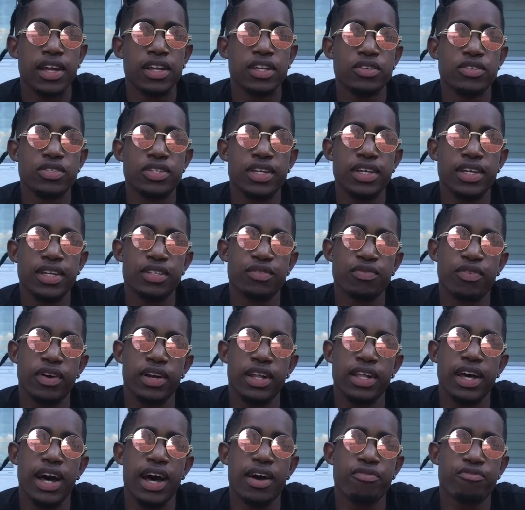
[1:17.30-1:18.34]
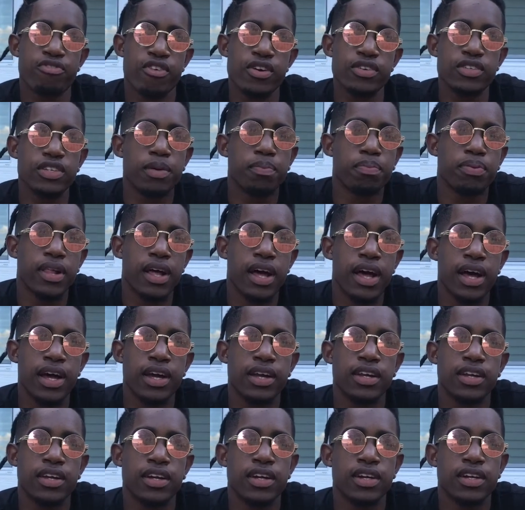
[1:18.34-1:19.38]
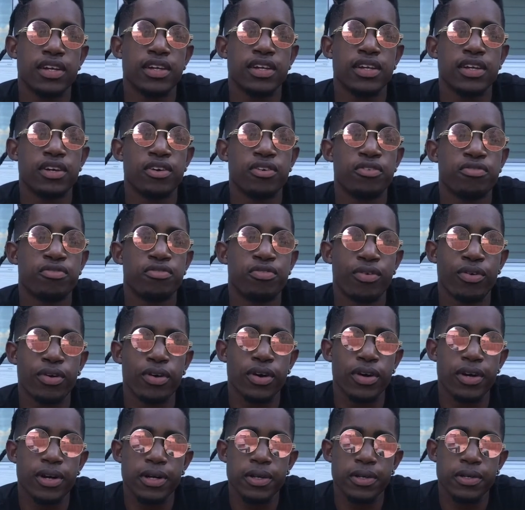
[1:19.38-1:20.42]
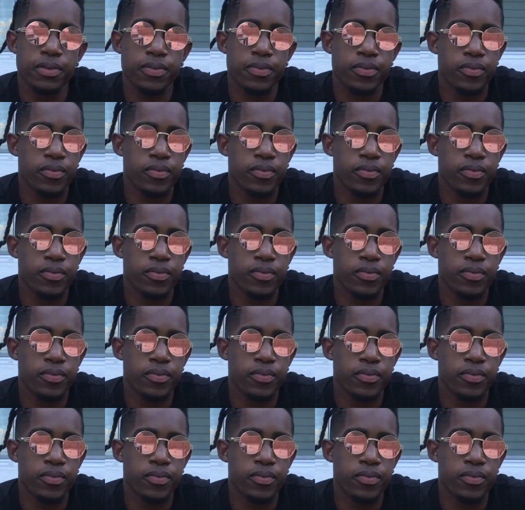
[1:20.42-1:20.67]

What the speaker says: You see, it's funny. I first applied for.